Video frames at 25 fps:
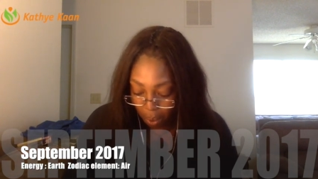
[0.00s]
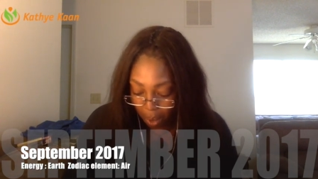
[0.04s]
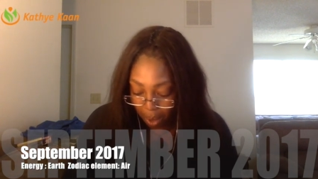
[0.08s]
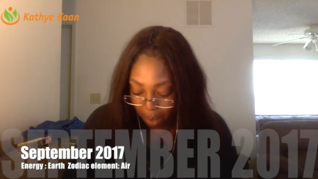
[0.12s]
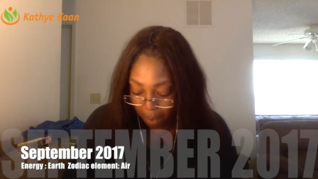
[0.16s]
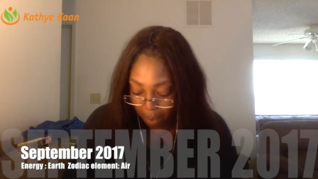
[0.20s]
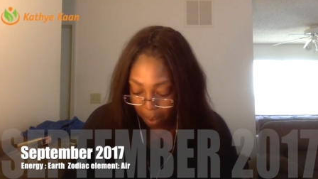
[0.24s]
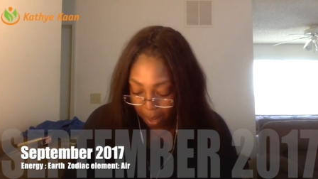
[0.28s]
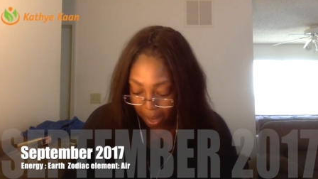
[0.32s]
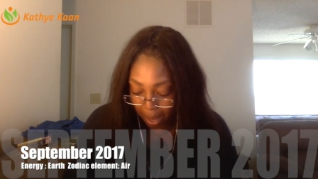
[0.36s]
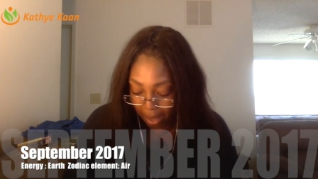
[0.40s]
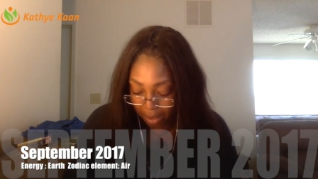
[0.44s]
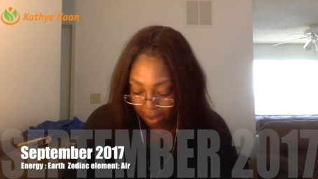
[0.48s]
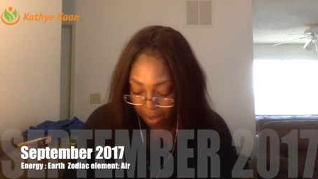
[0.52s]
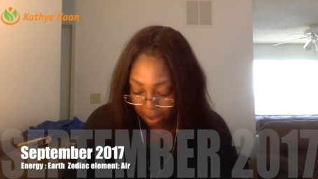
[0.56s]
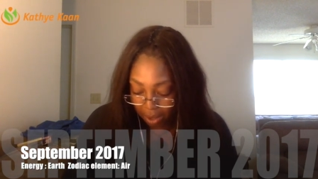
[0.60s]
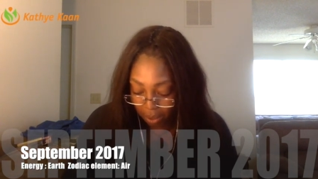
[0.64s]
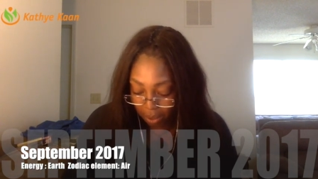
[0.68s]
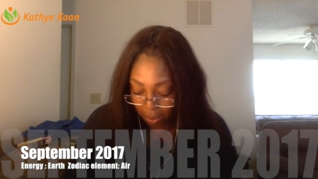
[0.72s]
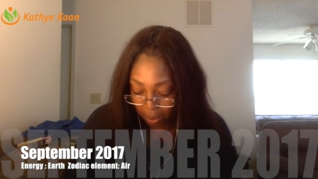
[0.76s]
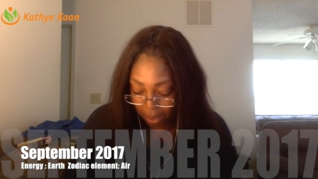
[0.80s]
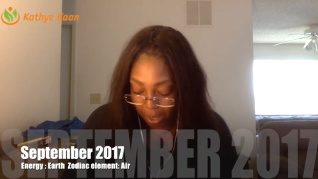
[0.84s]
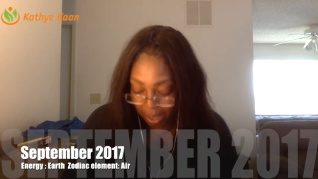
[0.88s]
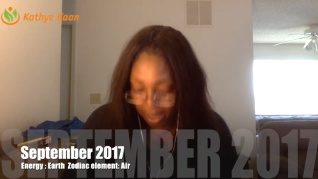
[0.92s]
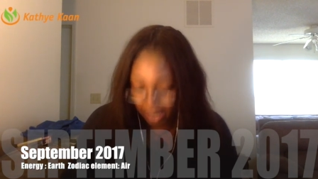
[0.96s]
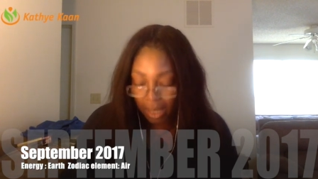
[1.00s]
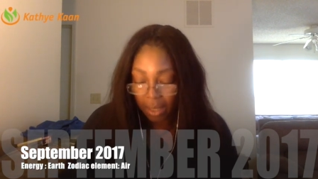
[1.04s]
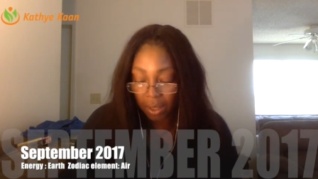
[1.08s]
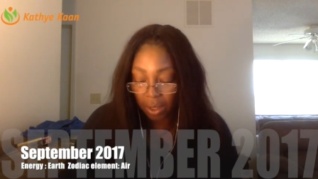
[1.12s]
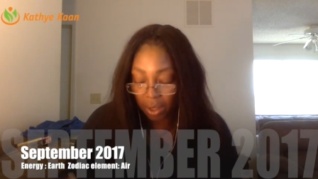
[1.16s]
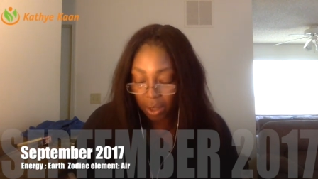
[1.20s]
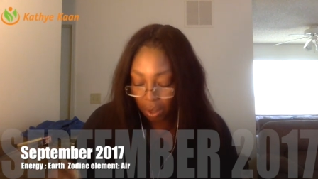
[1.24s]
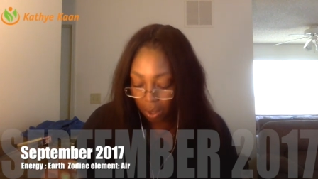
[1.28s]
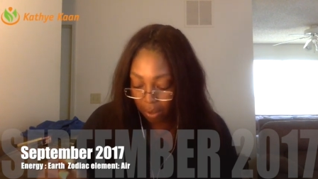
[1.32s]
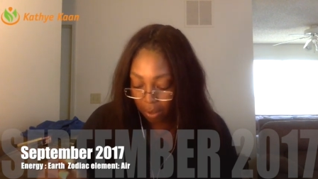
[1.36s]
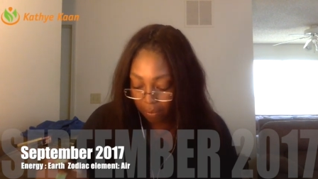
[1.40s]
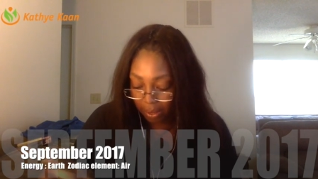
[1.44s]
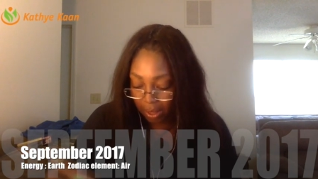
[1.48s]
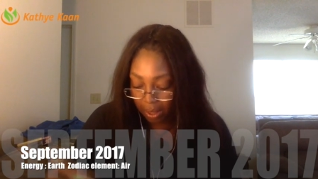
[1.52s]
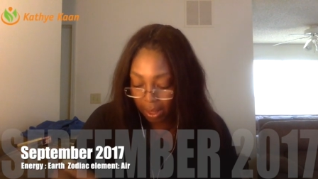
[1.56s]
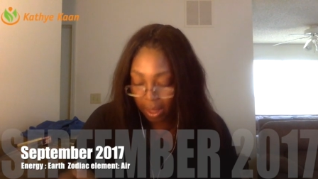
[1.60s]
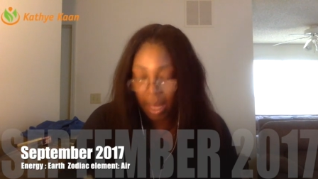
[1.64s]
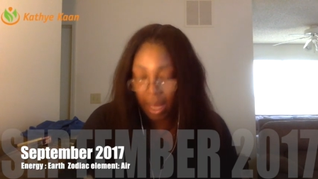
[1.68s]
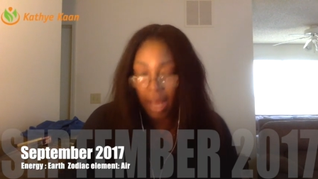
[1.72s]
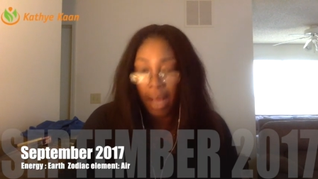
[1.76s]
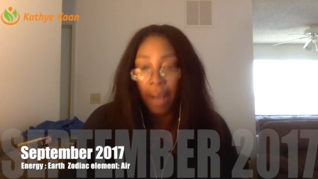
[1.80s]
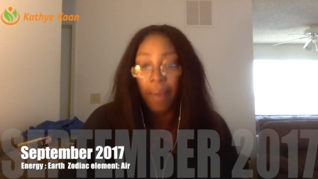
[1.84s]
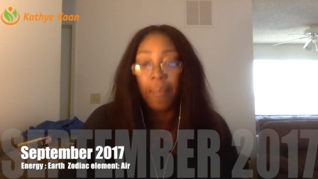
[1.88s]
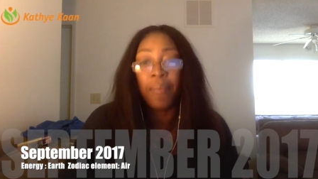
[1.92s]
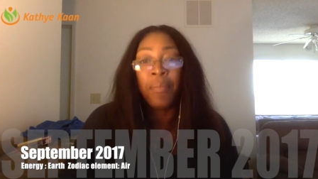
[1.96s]
passing away, that sort of a
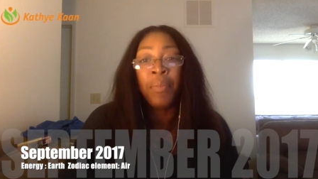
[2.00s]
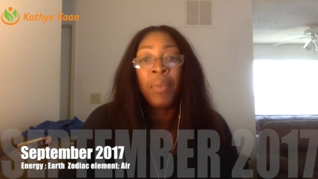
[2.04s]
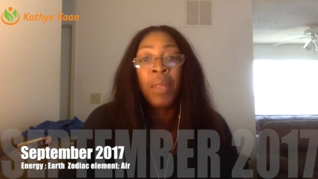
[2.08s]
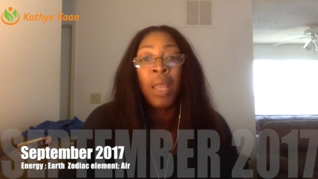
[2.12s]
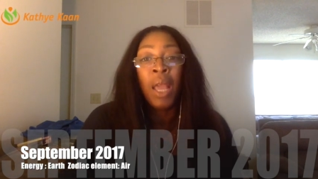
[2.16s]
thing.